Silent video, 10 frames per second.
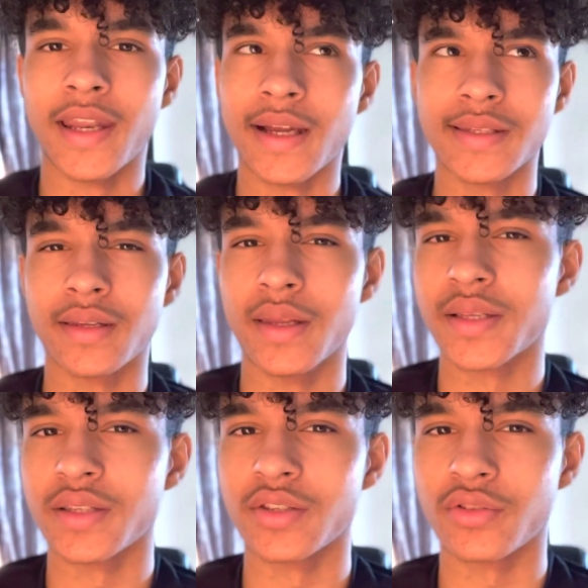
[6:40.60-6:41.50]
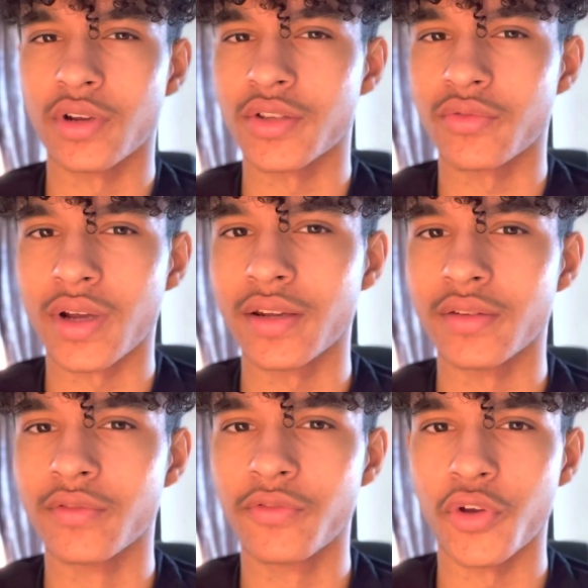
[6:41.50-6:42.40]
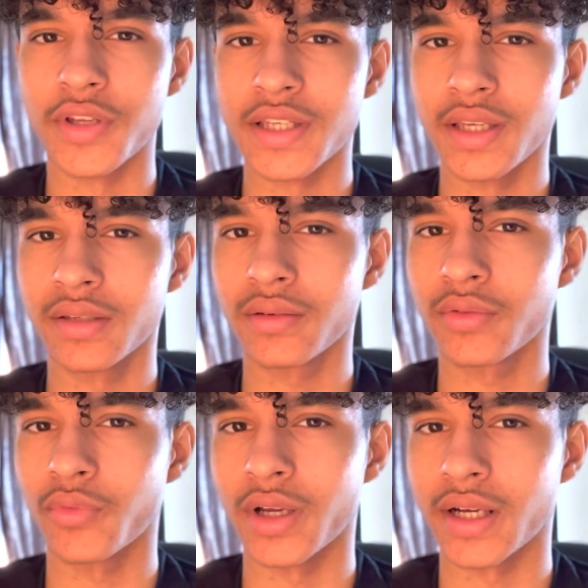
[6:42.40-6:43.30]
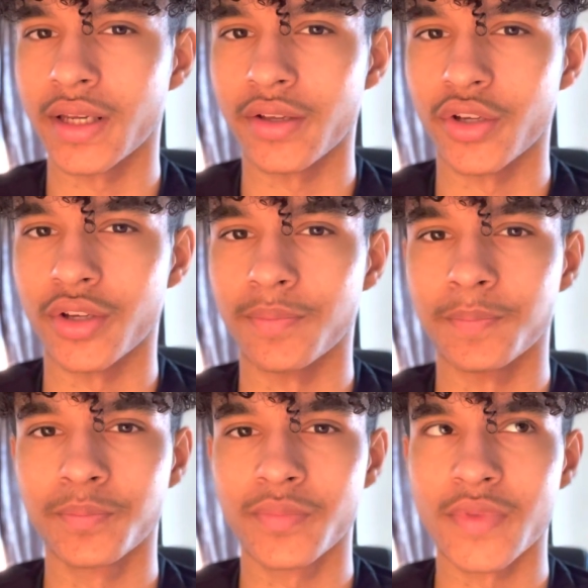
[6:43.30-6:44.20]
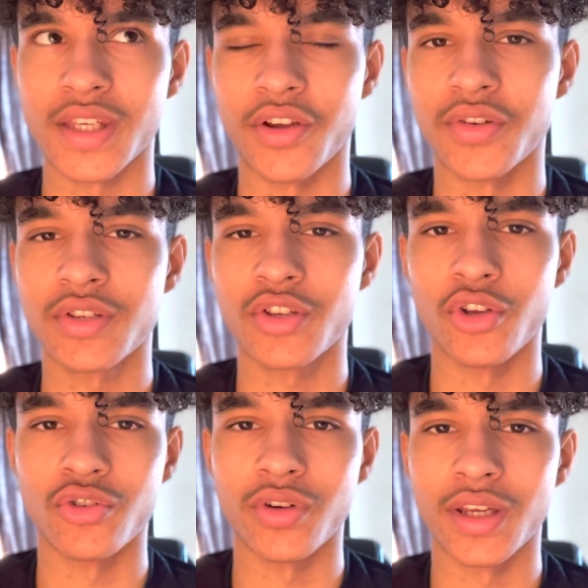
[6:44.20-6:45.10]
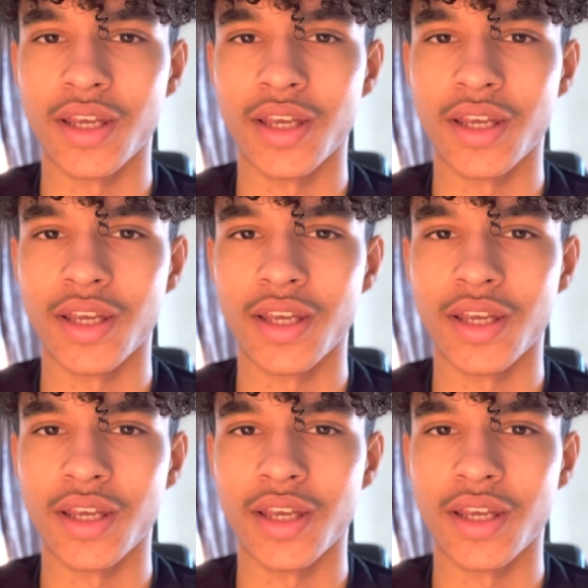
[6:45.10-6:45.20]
And then I did this until I was around 13, where I had serious surgery.